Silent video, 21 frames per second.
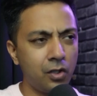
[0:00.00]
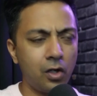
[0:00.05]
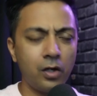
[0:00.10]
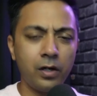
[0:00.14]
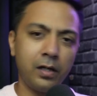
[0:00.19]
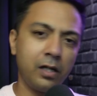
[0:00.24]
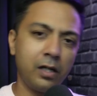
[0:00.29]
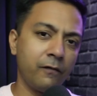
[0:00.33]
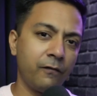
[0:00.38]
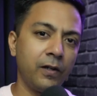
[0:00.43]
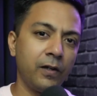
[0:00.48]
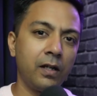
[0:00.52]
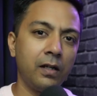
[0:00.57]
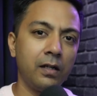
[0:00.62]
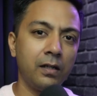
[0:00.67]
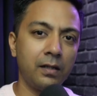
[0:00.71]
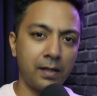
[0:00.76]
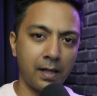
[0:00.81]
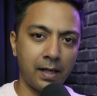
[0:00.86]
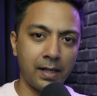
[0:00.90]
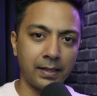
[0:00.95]
not a
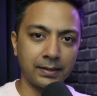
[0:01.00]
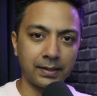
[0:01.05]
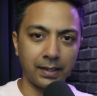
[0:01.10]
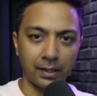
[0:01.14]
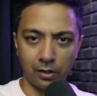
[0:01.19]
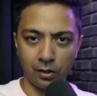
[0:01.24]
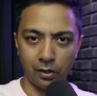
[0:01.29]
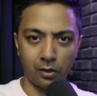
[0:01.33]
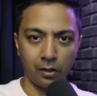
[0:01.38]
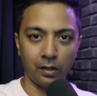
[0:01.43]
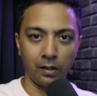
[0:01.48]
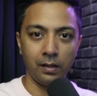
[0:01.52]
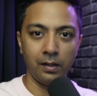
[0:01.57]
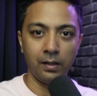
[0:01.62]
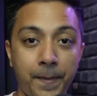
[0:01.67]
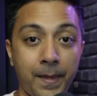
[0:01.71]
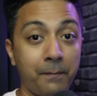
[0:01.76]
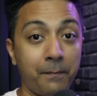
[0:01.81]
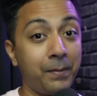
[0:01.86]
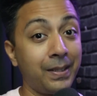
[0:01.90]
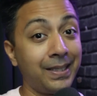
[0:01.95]
difficult task at all.
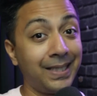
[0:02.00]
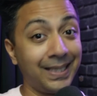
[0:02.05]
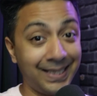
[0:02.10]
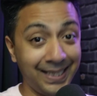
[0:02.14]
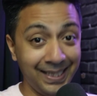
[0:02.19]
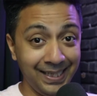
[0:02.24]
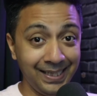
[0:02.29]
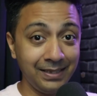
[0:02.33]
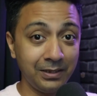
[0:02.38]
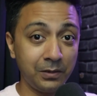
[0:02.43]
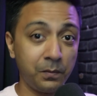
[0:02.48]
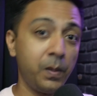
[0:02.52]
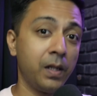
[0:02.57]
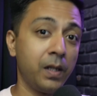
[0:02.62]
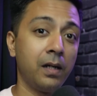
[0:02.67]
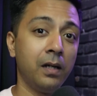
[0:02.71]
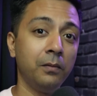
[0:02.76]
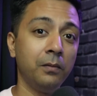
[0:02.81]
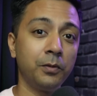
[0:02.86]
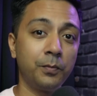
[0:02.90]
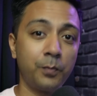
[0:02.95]
But the things
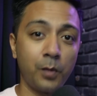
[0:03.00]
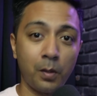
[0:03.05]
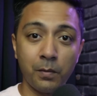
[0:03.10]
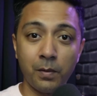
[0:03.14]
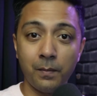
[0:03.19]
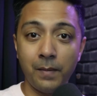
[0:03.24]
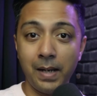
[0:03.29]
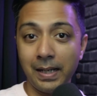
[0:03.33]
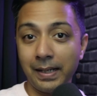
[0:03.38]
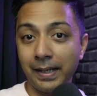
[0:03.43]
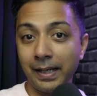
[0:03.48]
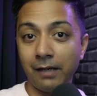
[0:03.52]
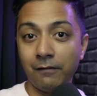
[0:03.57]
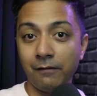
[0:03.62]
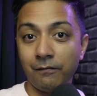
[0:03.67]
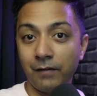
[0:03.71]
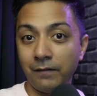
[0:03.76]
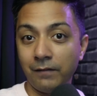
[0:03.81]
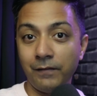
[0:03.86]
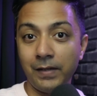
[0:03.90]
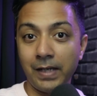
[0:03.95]
becomes problematic
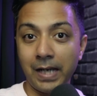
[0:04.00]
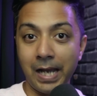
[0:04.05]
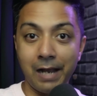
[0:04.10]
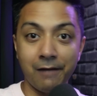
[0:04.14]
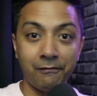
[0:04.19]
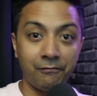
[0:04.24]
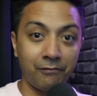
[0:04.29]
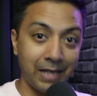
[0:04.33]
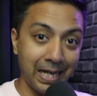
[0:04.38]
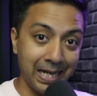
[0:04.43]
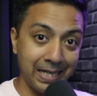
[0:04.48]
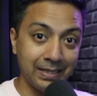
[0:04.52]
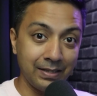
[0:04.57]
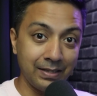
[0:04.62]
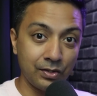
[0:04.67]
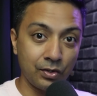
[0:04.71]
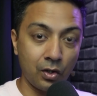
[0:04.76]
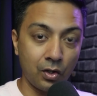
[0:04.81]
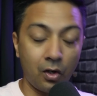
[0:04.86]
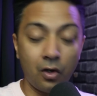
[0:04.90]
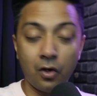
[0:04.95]
when we have tens
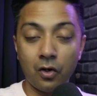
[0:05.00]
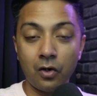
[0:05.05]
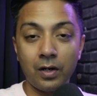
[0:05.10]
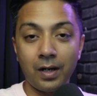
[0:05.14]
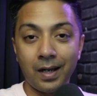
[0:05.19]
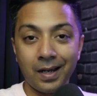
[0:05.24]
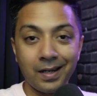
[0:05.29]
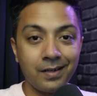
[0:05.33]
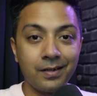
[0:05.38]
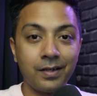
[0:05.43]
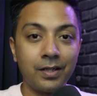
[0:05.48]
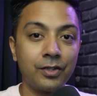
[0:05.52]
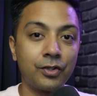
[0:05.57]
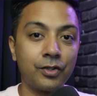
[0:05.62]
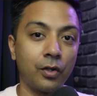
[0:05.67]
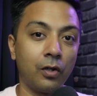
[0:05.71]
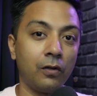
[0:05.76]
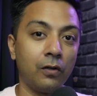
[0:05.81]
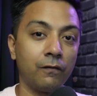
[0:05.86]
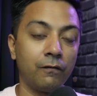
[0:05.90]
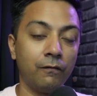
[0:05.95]
or hundreds
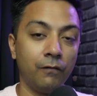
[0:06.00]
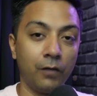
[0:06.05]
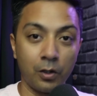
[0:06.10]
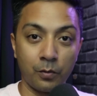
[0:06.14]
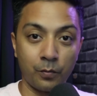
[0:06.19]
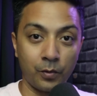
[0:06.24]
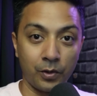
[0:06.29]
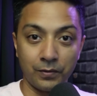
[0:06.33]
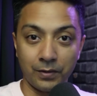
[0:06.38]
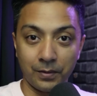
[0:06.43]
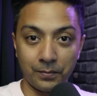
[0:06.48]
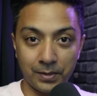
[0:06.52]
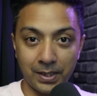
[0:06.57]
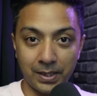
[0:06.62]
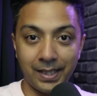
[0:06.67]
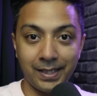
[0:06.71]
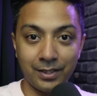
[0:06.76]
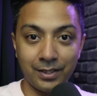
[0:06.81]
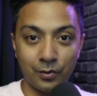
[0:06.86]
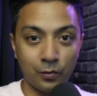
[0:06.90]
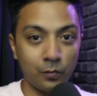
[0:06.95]
of WordPress
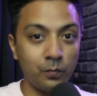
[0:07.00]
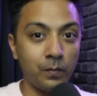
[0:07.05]
websites to